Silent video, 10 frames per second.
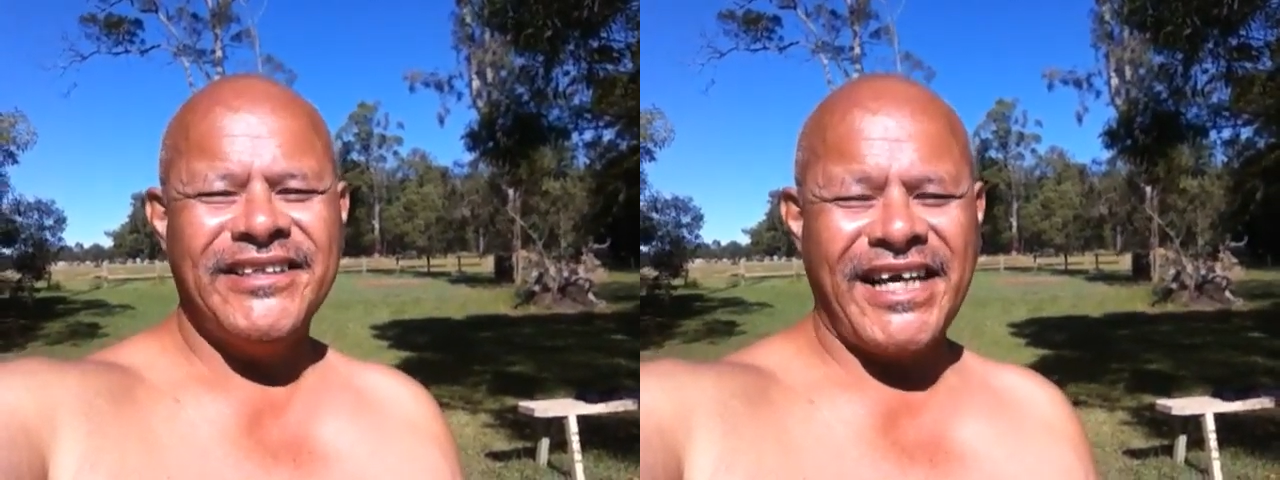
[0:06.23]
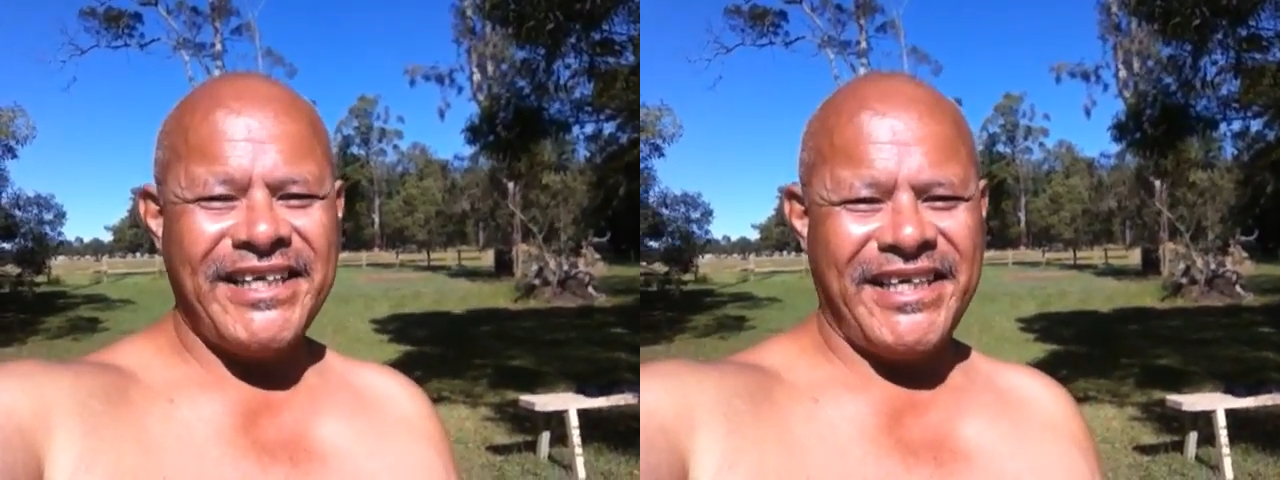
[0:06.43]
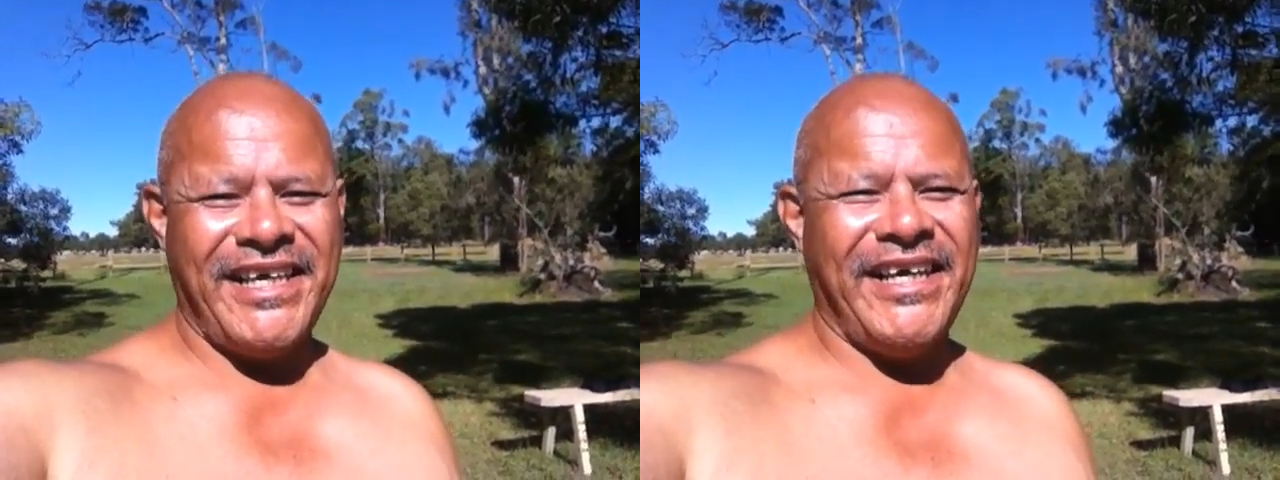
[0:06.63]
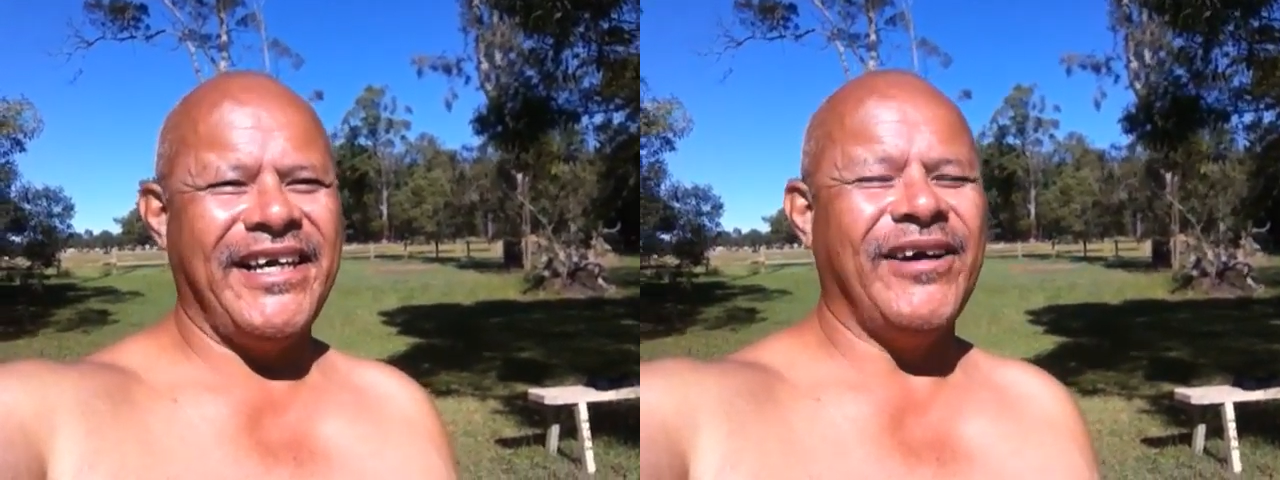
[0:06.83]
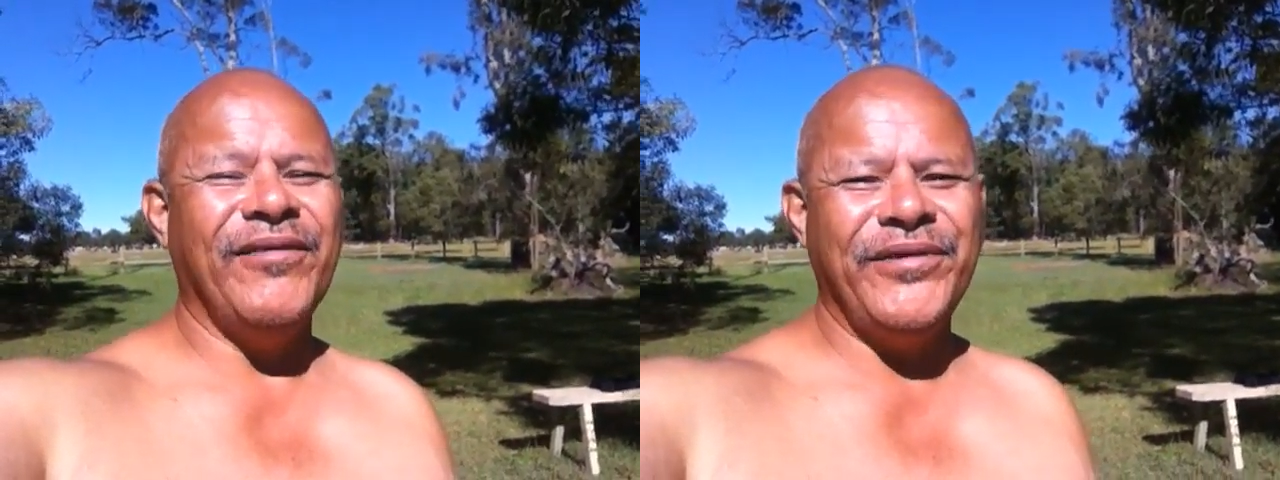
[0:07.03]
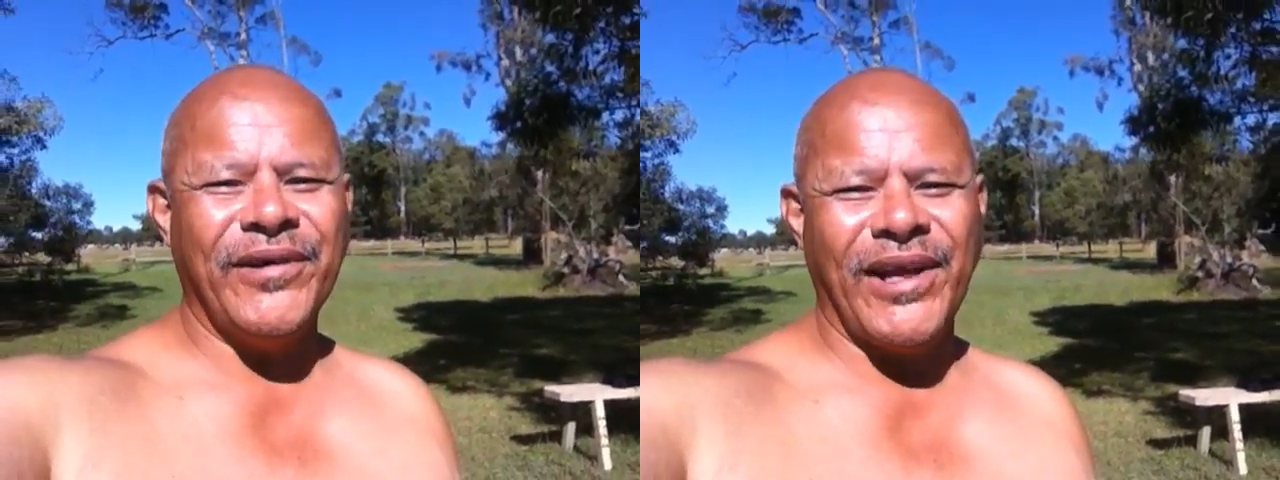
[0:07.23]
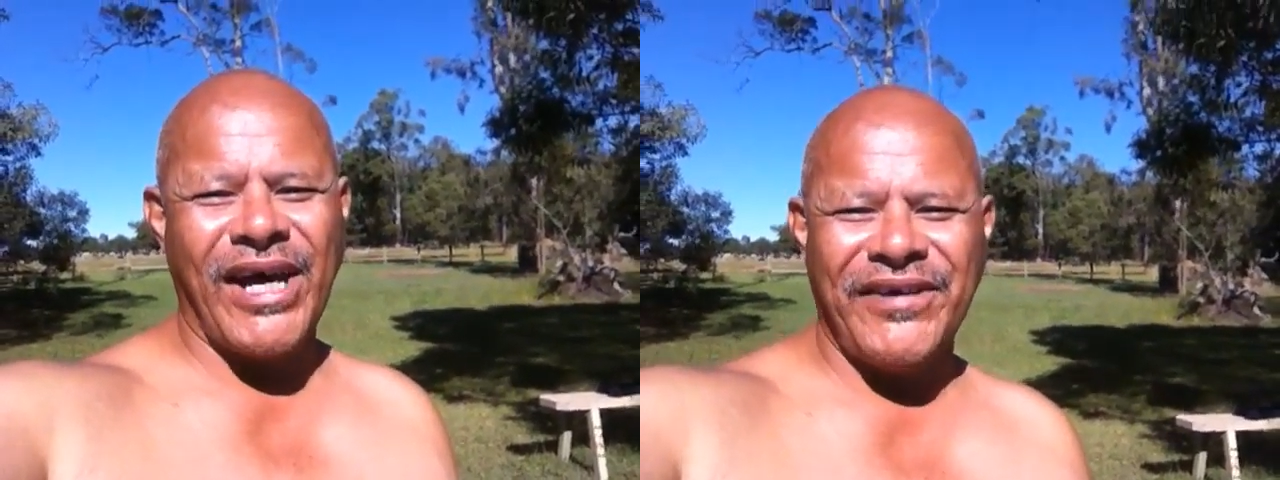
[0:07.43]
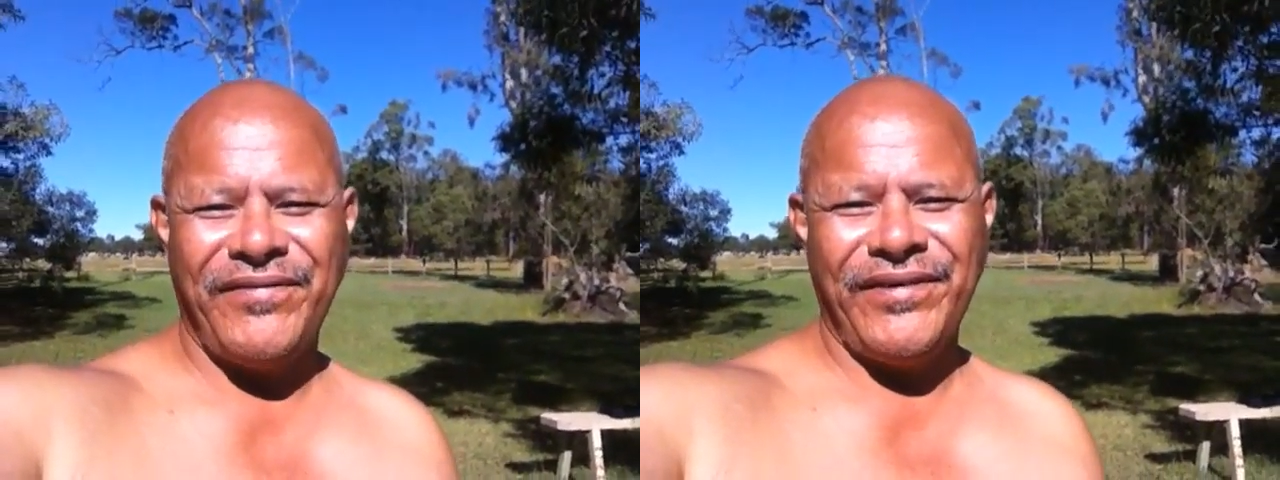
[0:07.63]
Take care of your
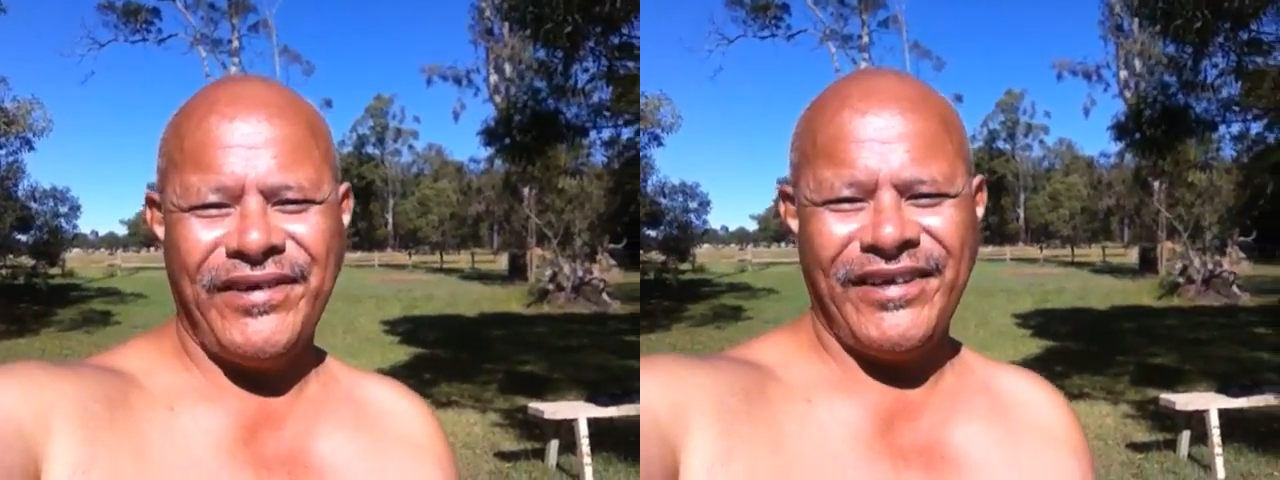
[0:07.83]
life